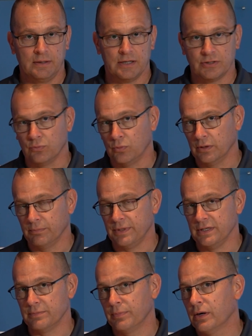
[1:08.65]
it's a
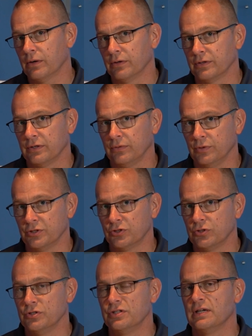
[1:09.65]
one-piece part, which
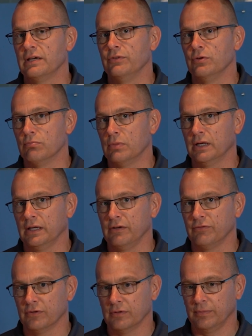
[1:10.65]
could save you money
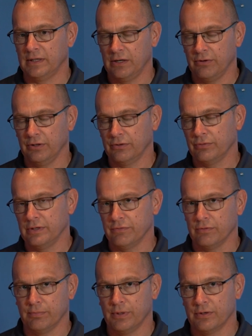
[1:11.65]
from carrying 3
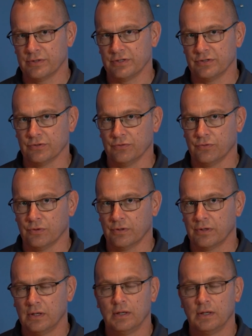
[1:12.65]
different parts and so forth,